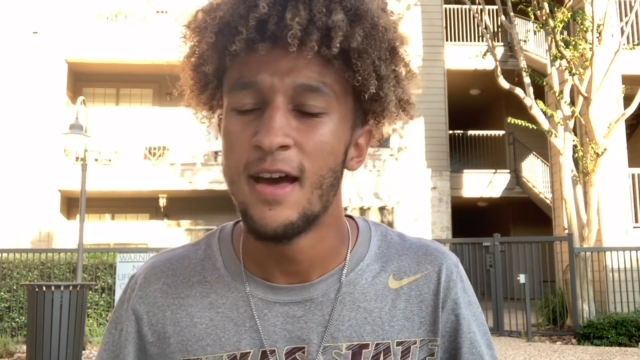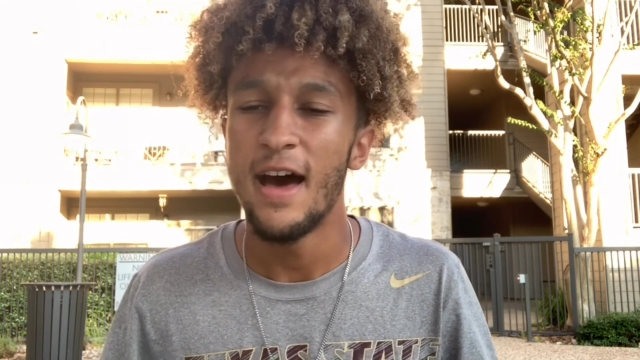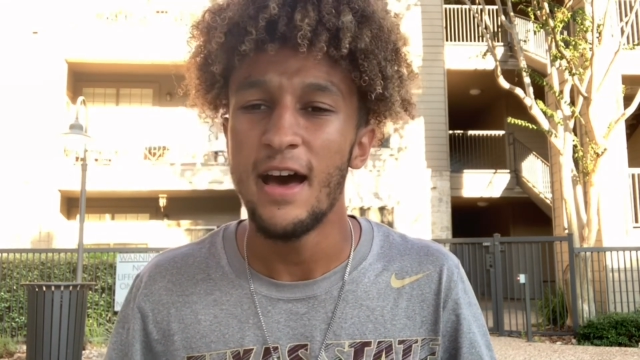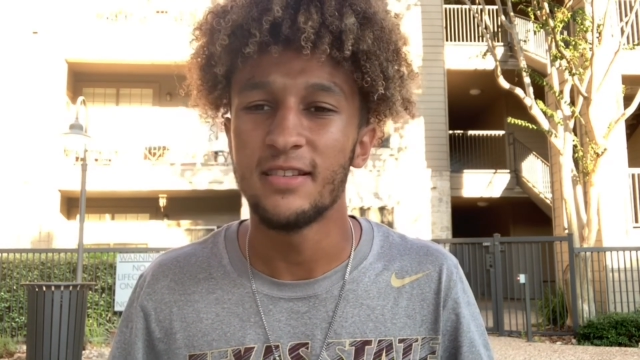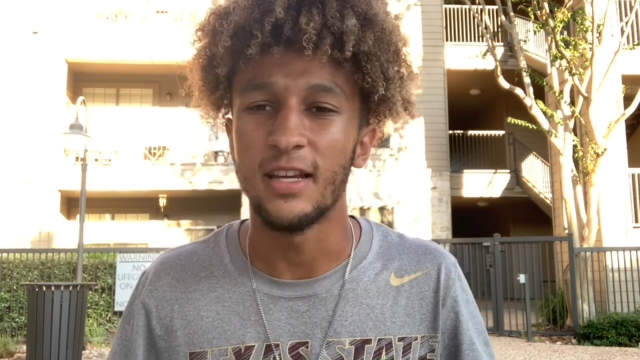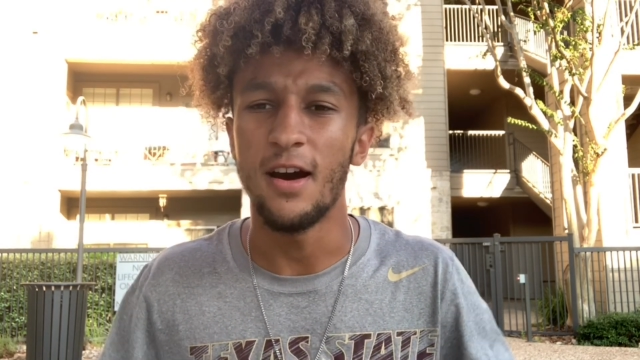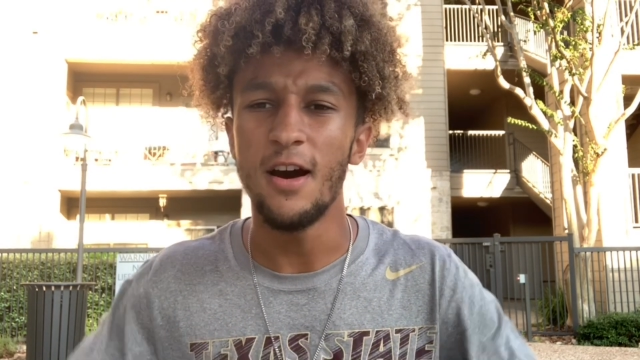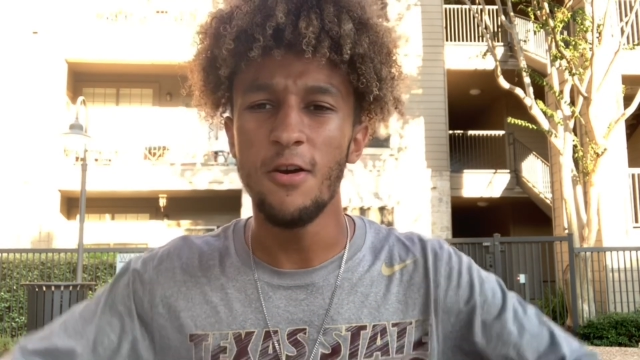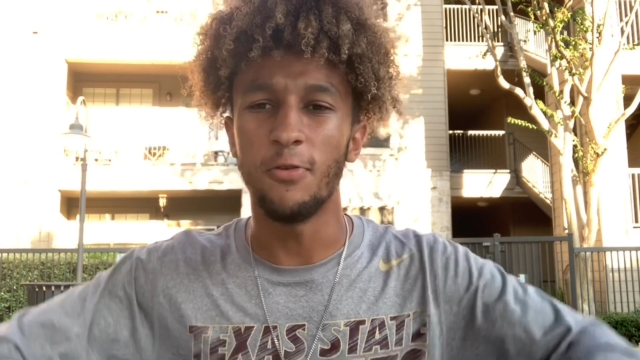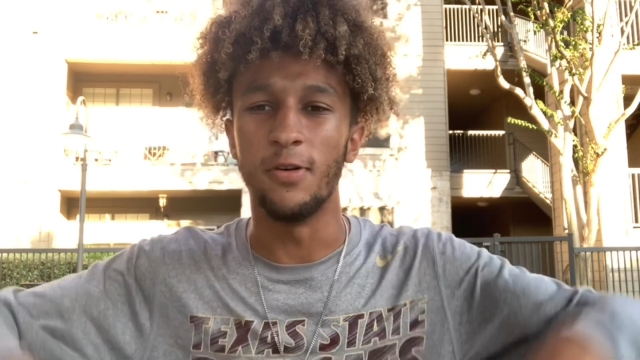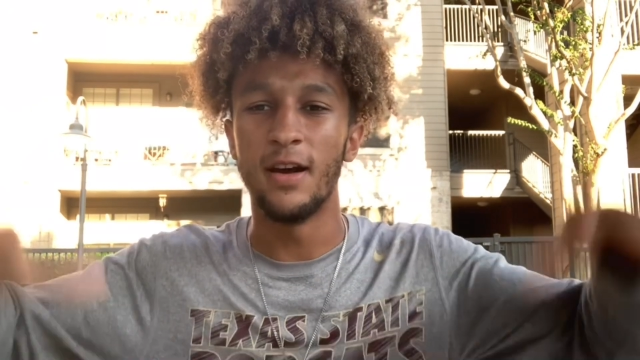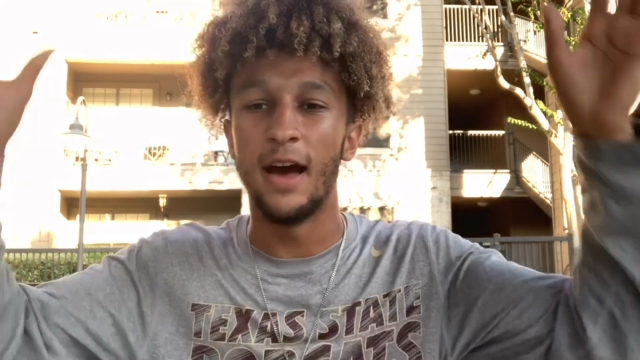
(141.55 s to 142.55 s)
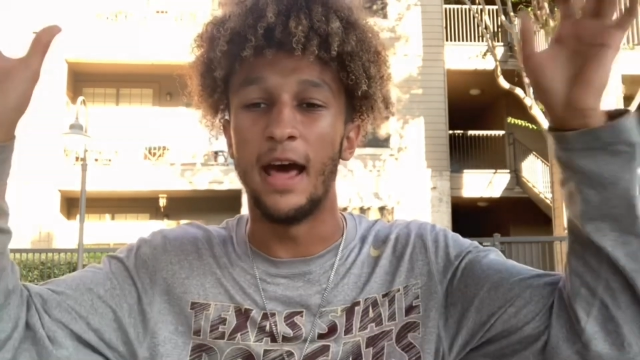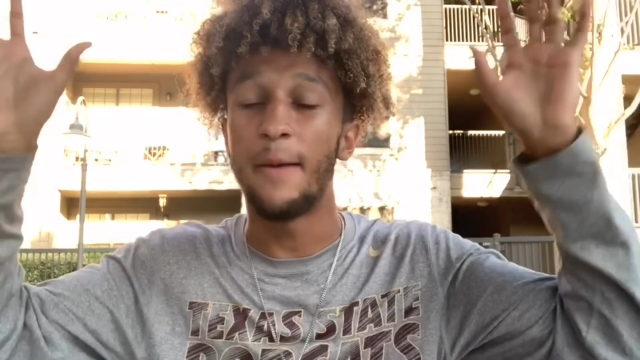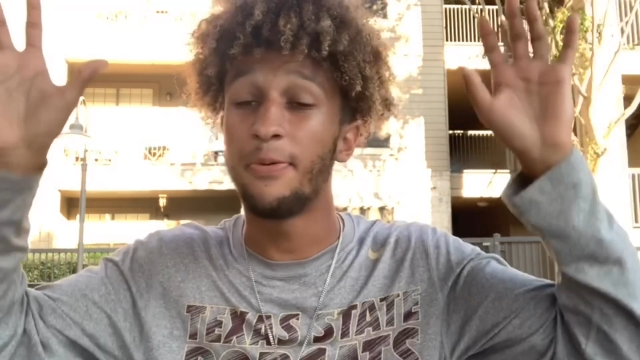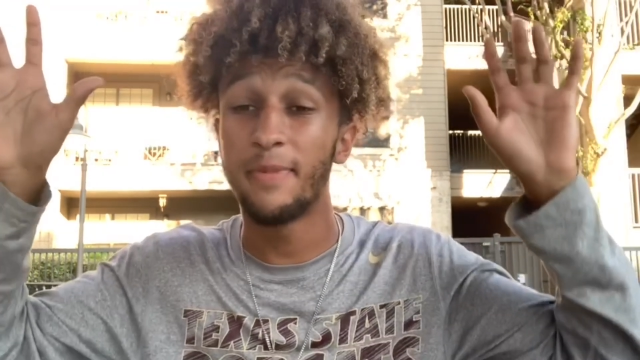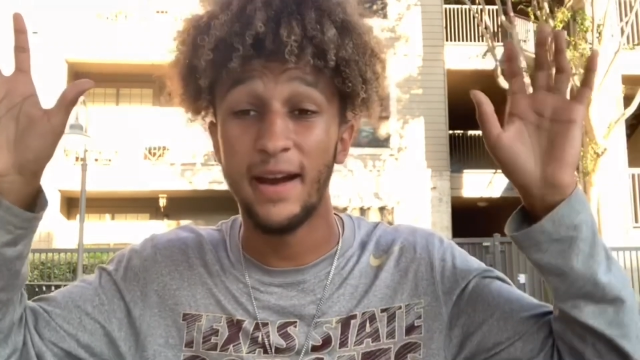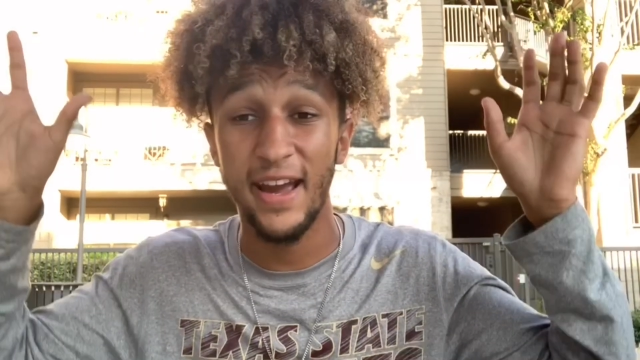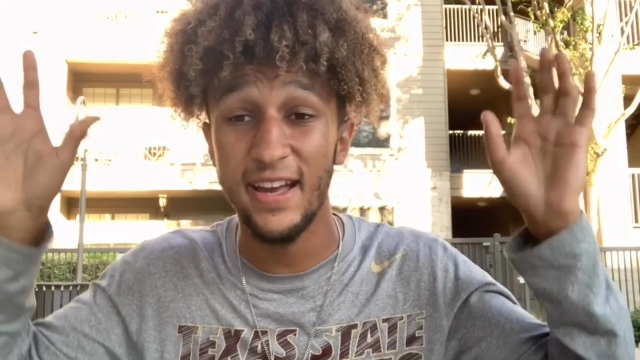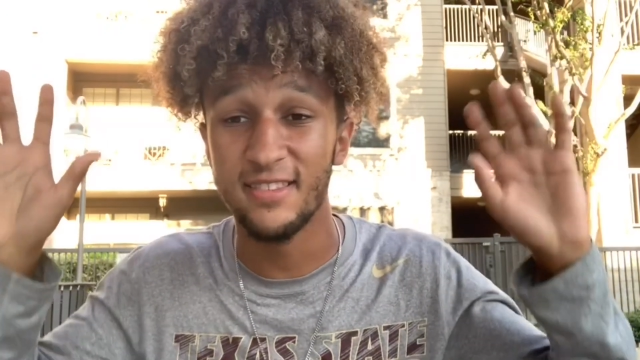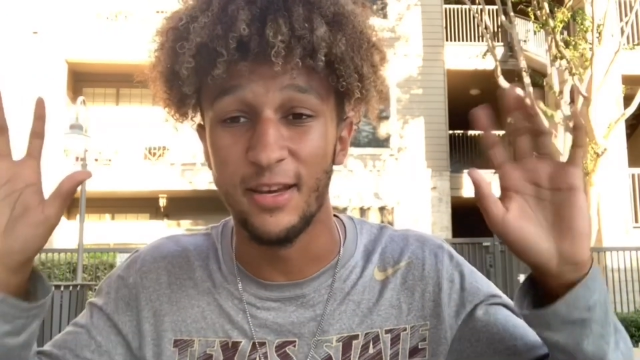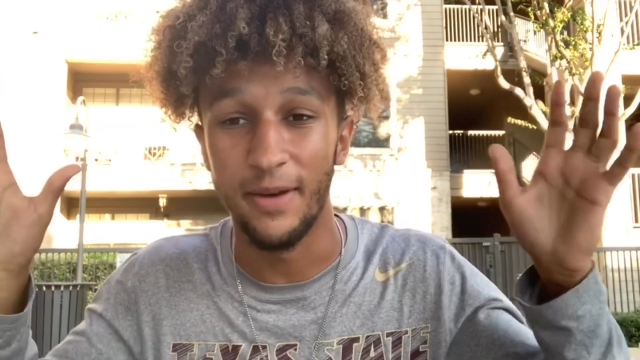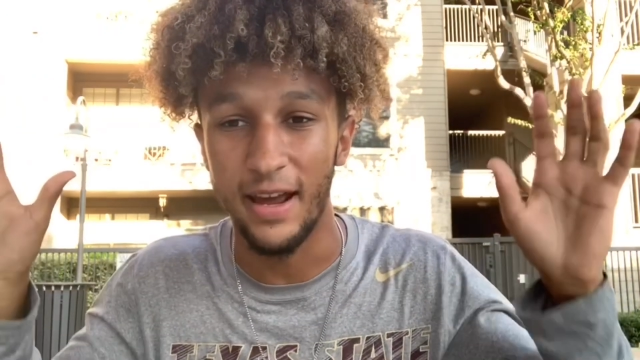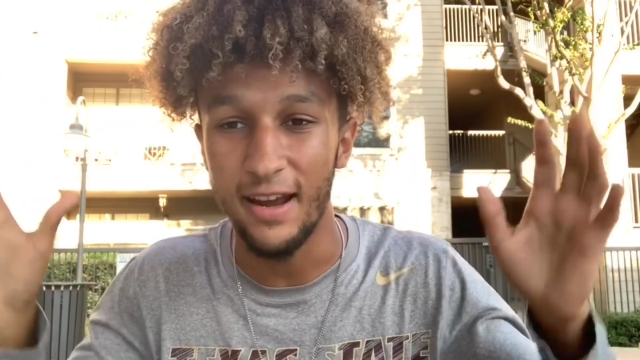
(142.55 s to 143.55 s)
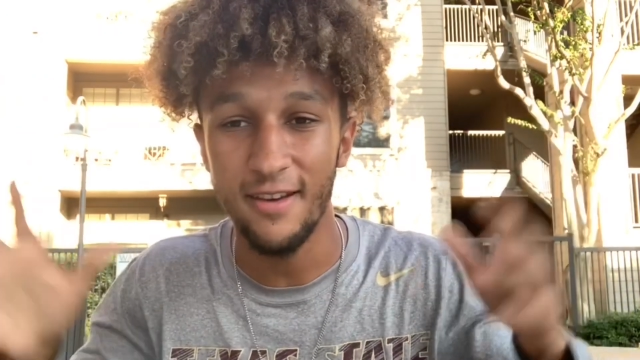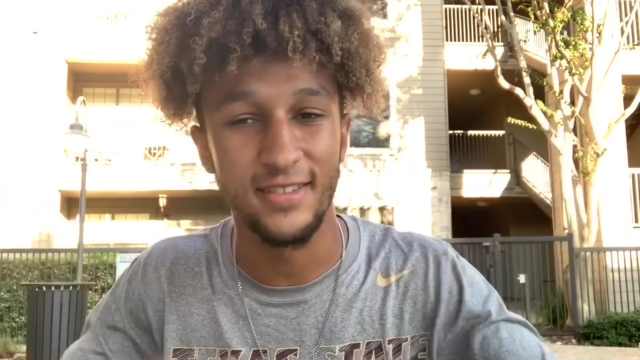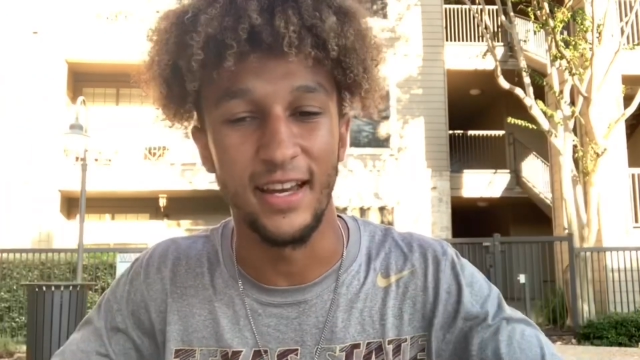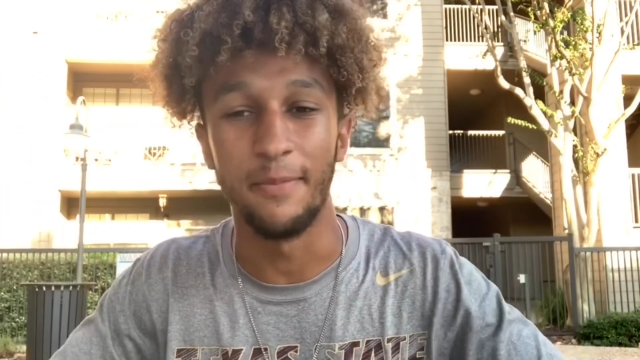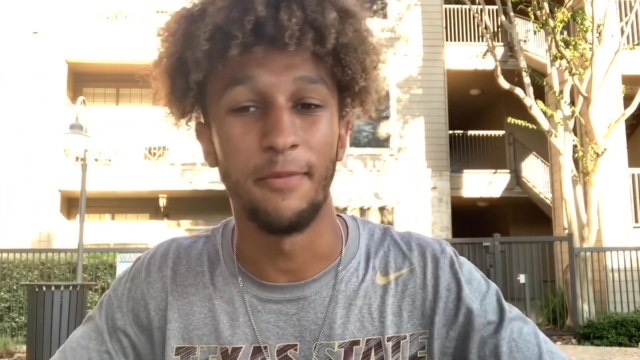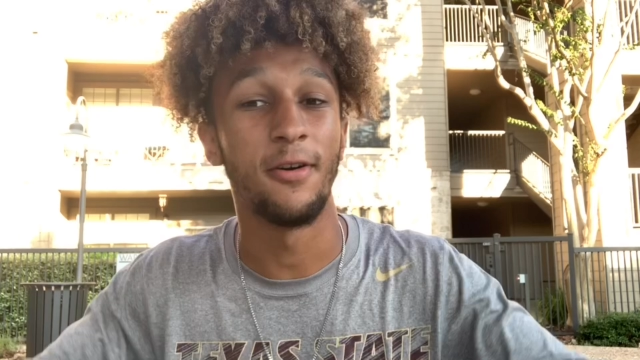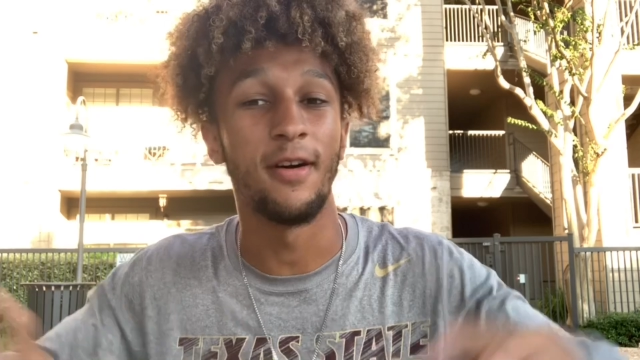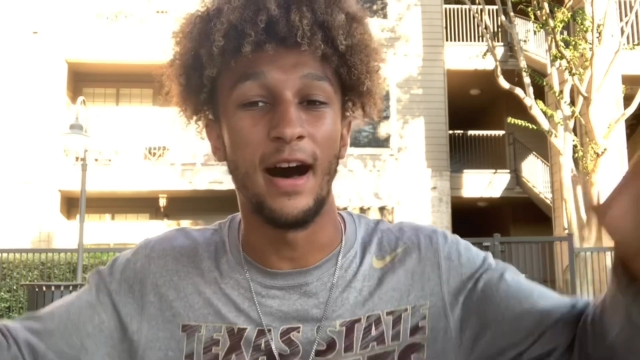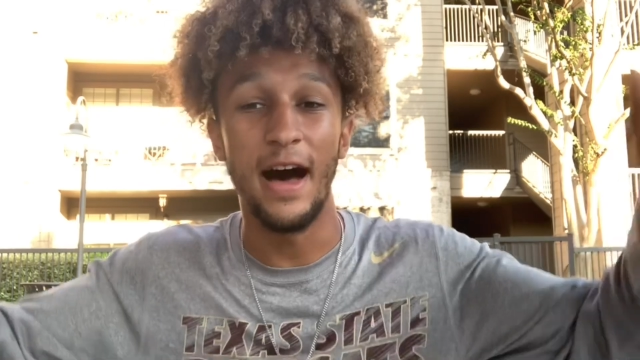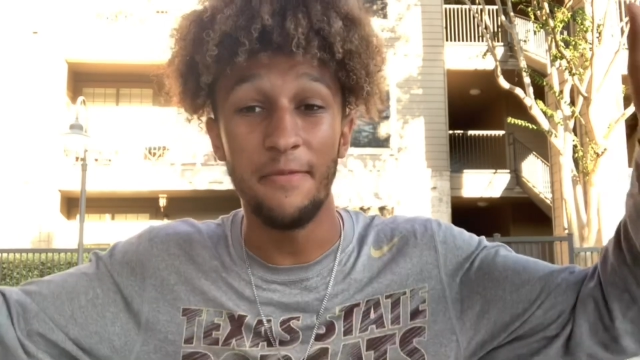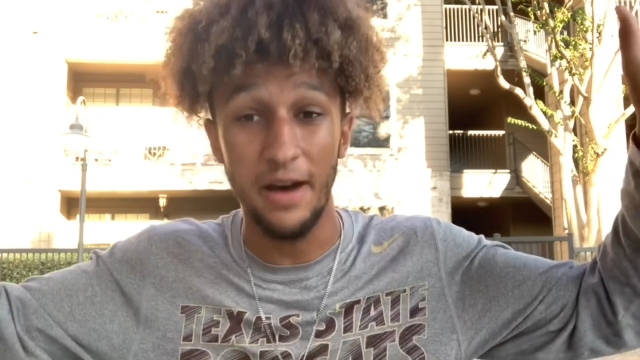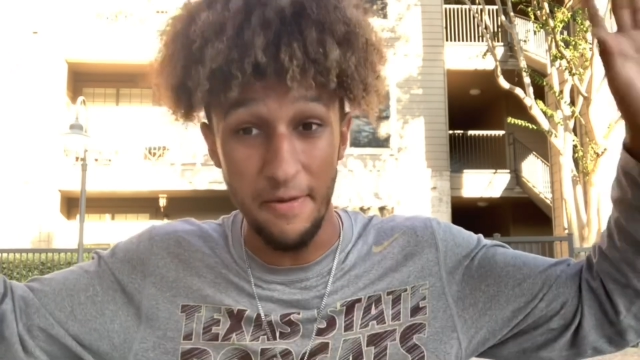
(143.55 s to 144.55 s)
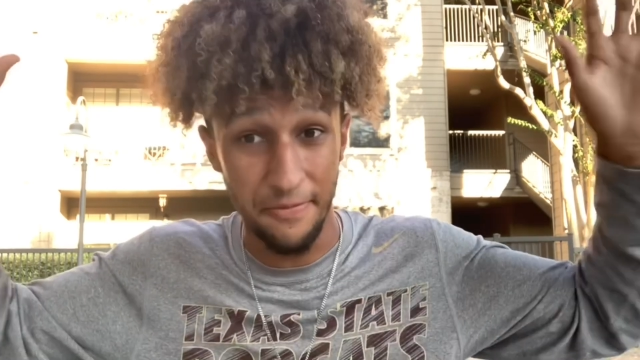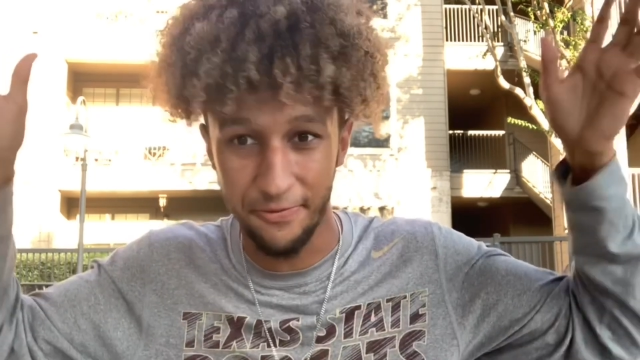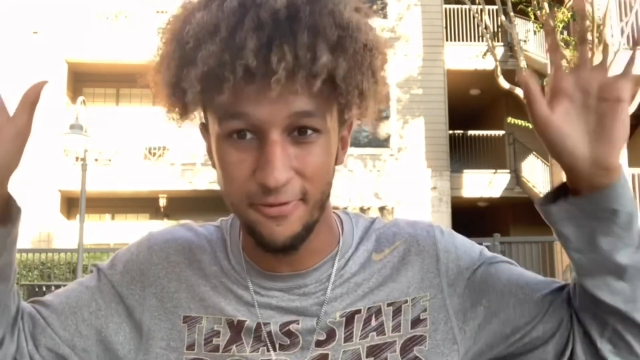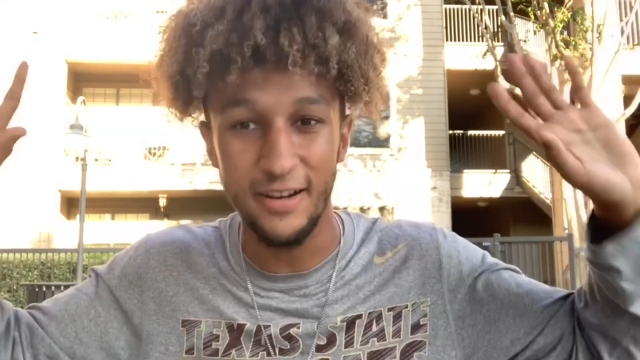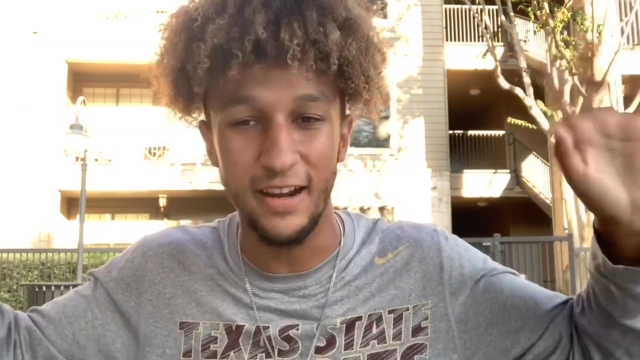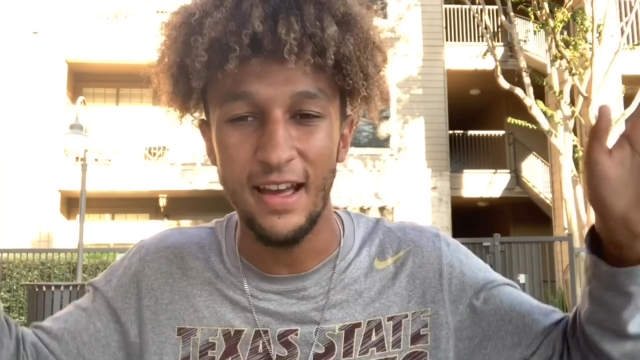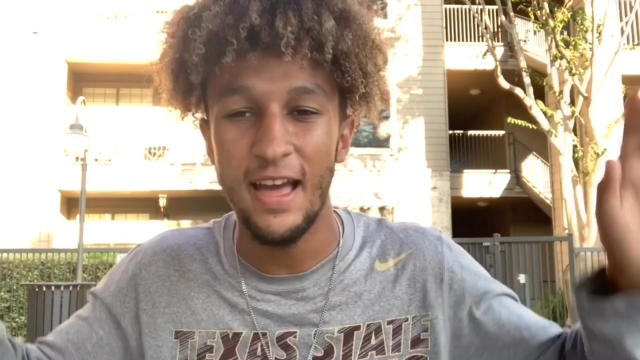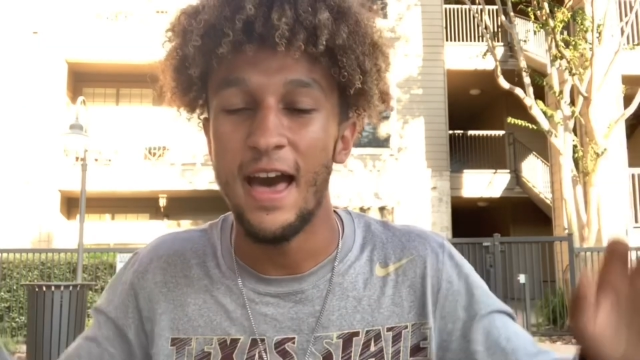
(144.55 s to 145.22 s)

I was like, oh. I put my hands up, and I was like, bro, I'm free.